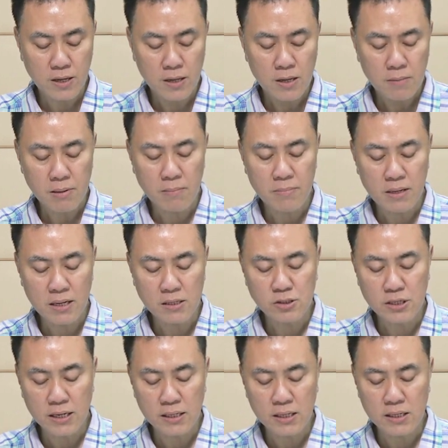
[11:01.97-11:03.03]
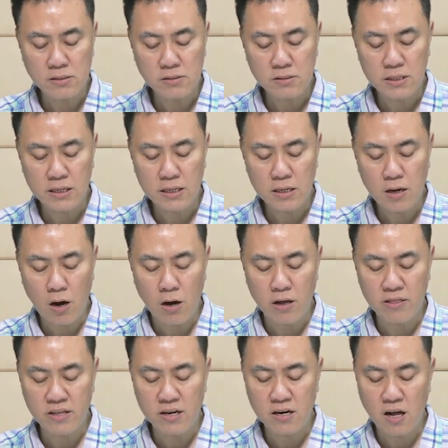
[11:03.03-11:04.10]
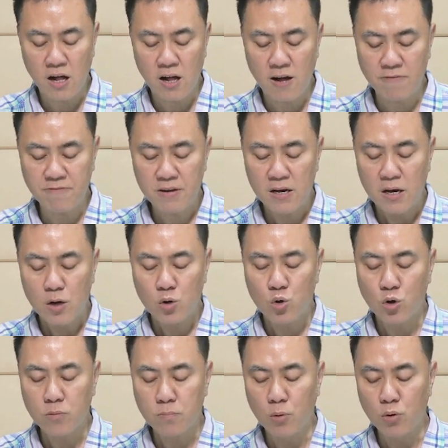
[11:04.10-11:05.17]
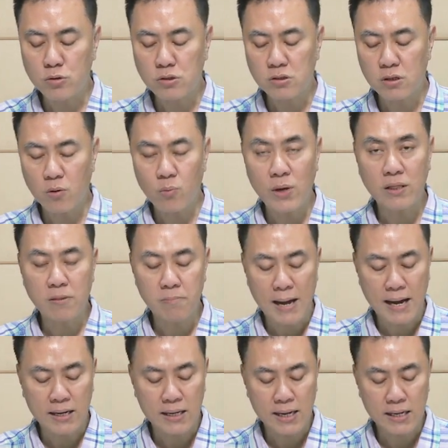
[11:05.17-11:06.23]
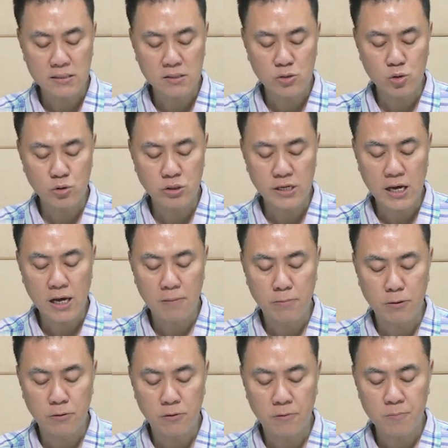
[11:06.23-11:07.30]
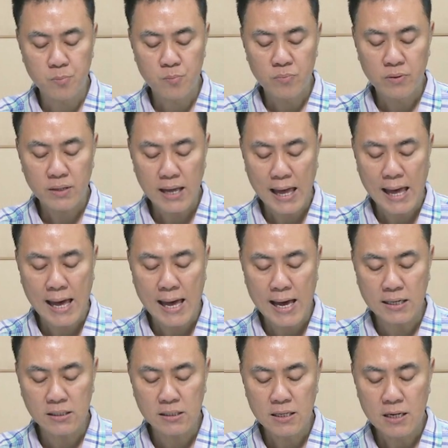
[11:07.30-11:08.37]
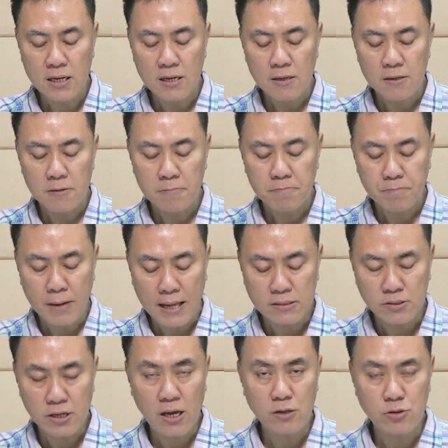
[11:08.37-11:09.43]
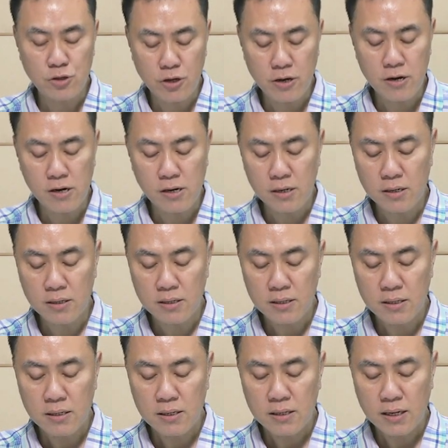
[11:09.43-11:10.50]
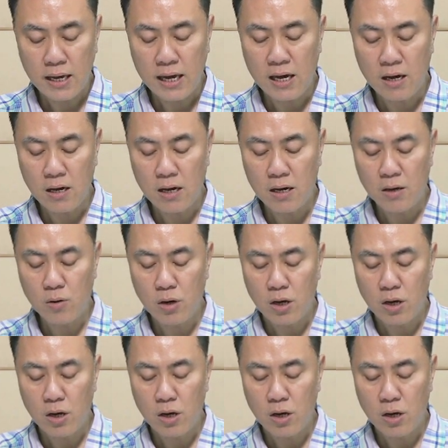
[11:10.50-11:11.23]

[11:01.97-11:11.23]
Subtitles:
Pamela Chia is the author of cookbooks With Market to Table and Plantasia, a